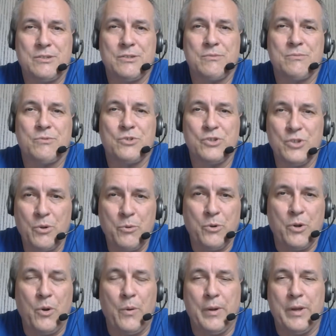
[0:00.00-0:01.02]
slower
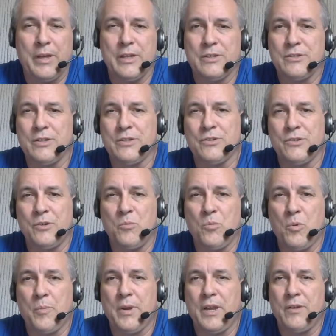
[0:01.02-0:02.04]
going. It's a little
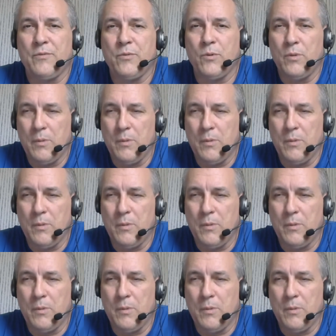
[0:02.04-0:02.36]
more painful.